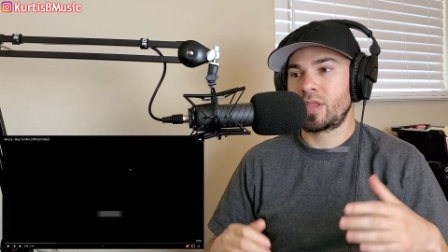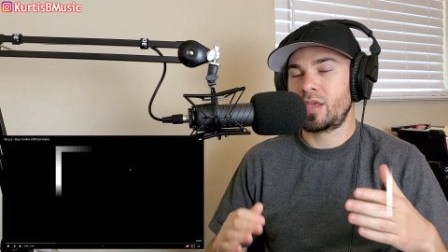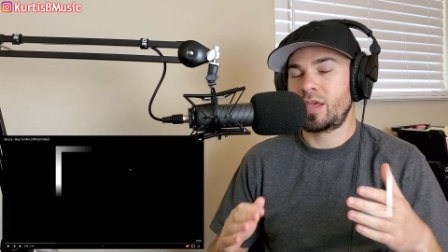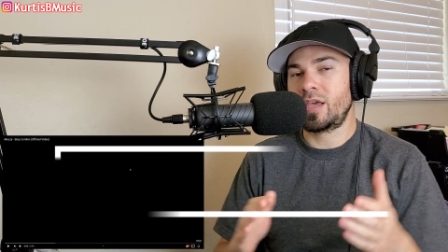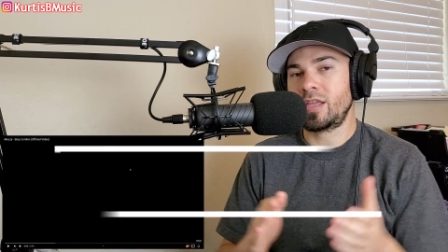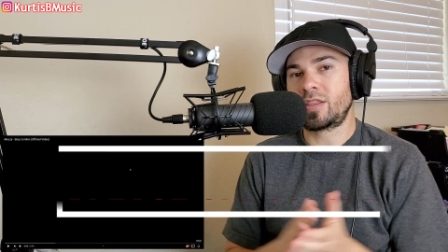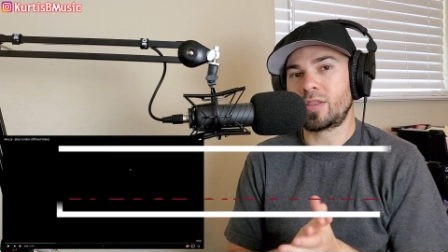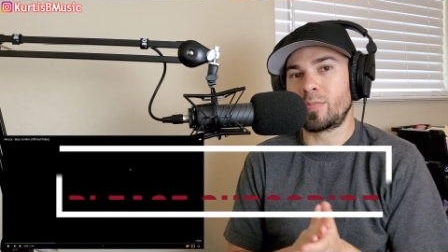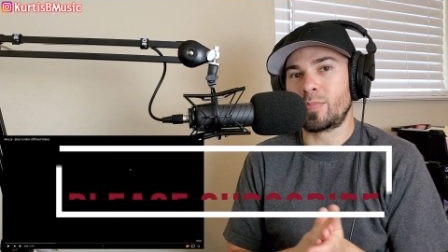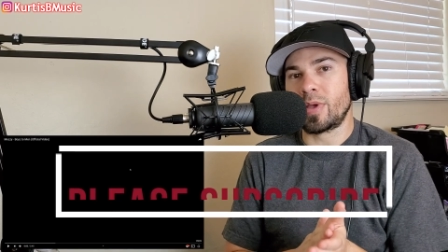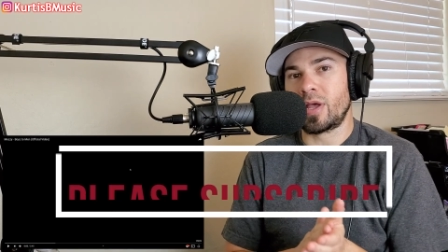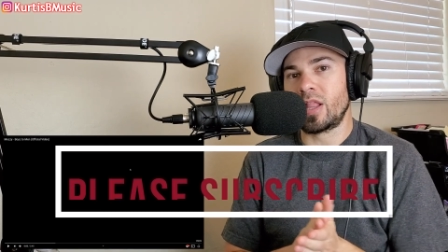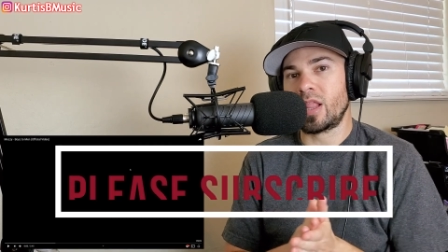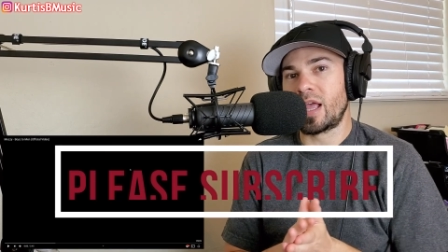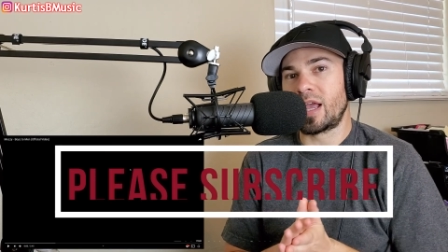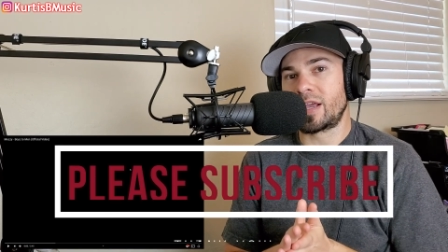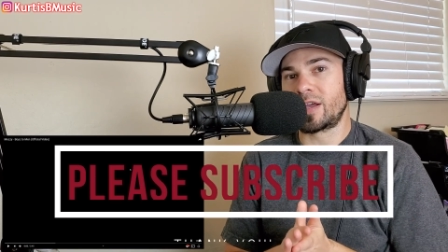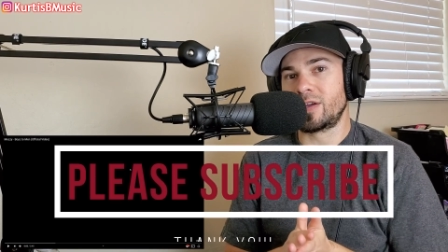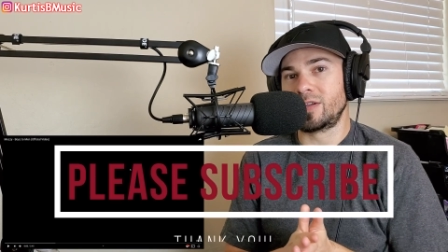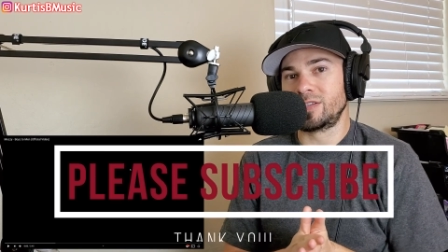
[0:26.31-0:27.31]
Hit the bell
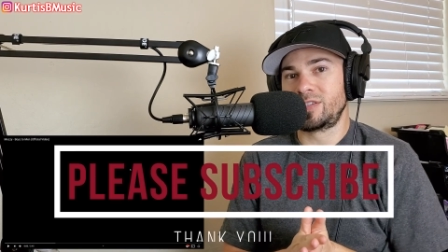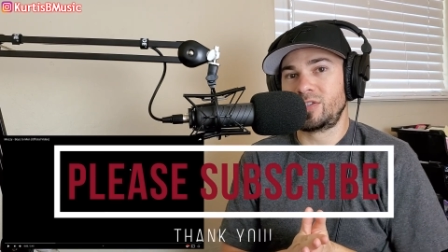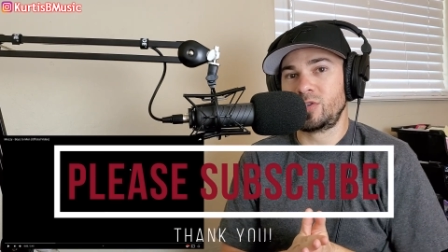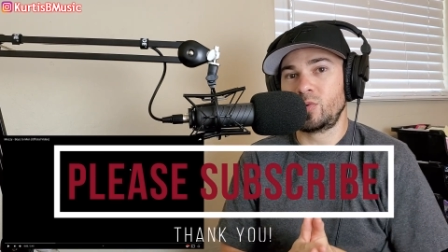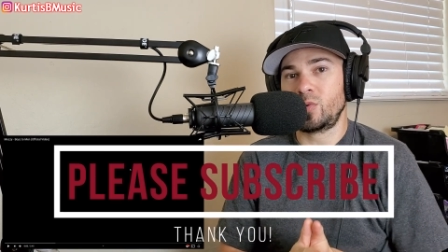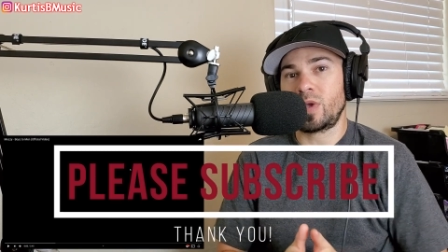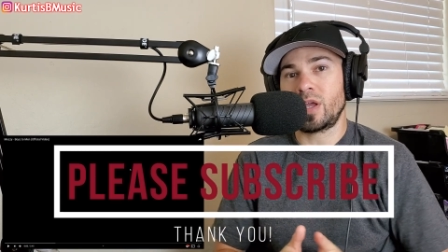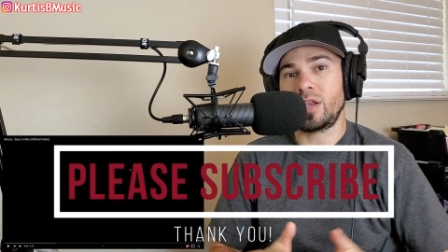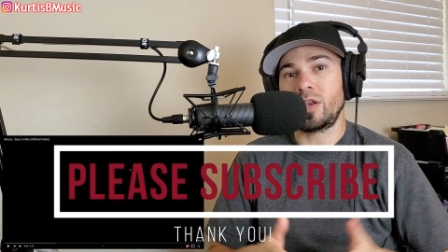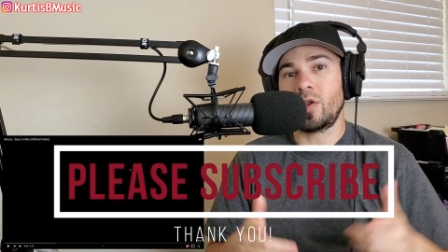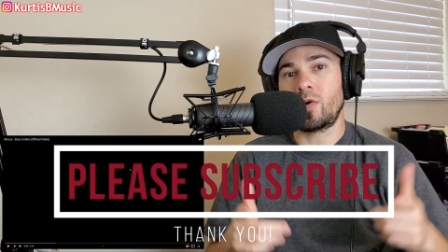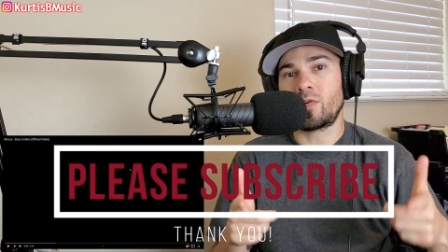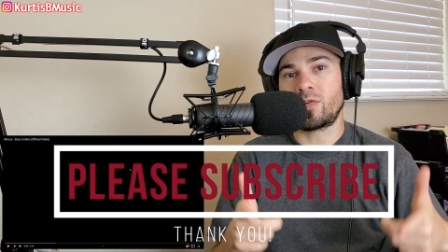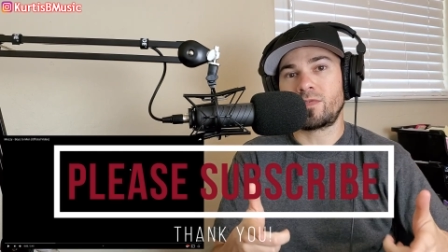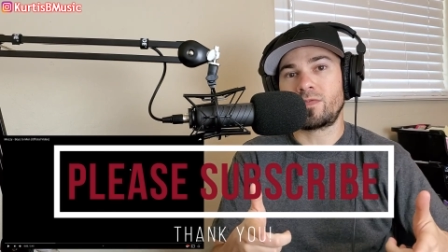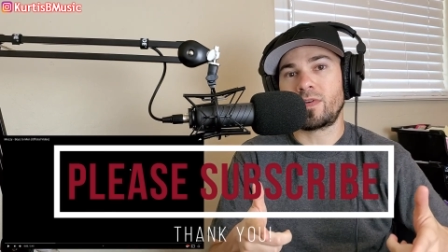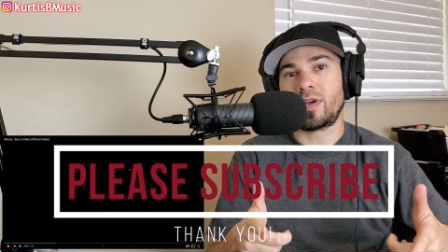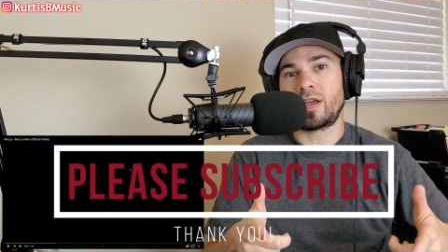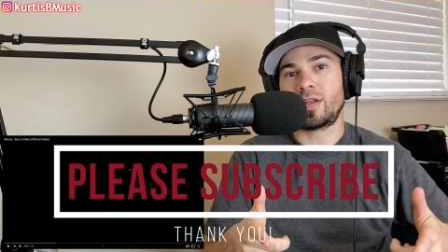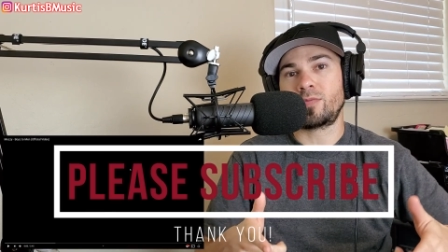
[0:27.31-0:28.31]
icon too. Get
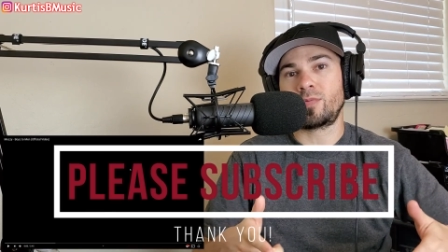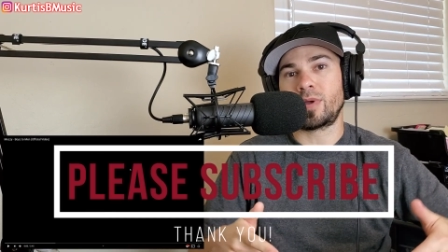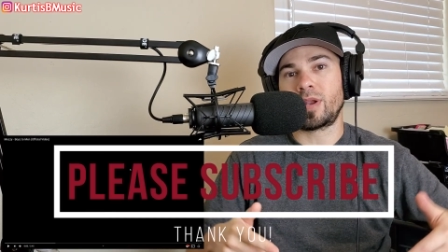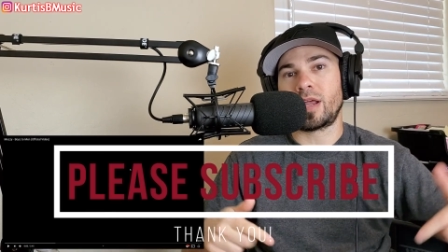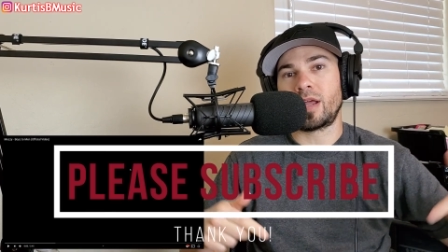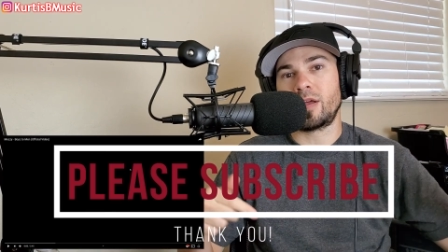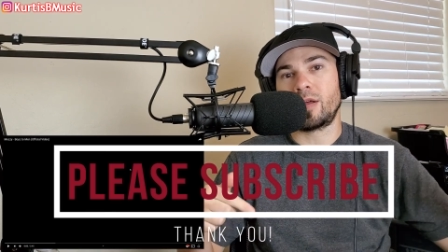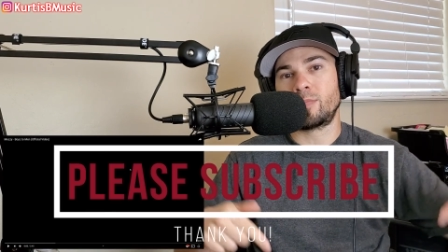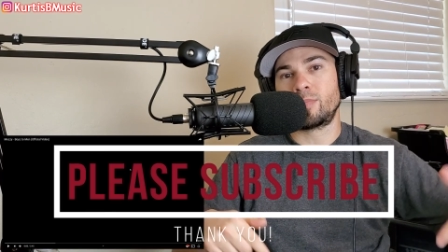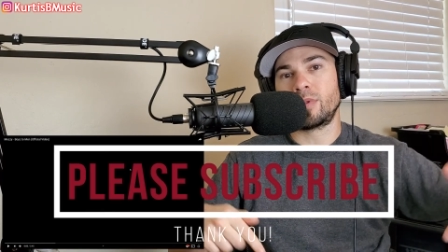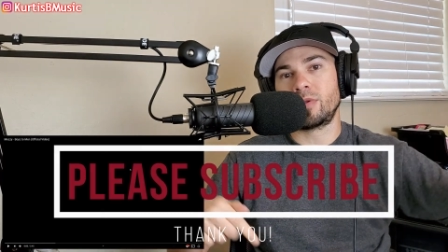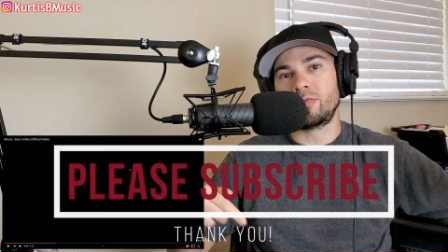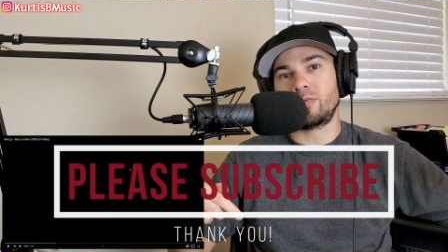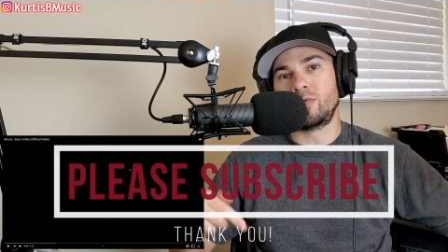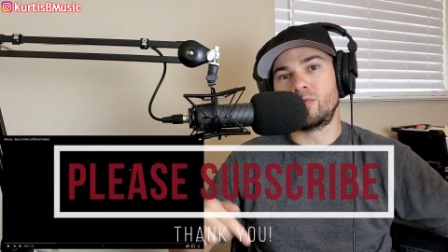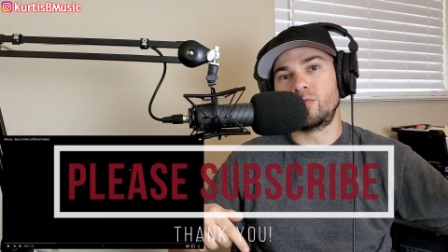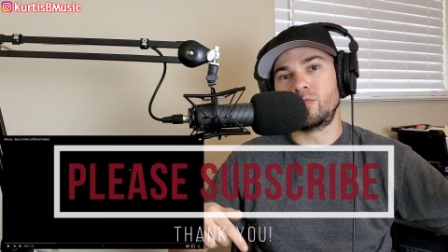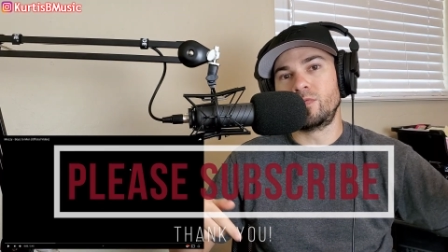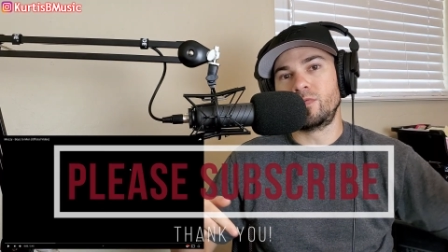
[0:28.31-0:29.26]
notified when I upload new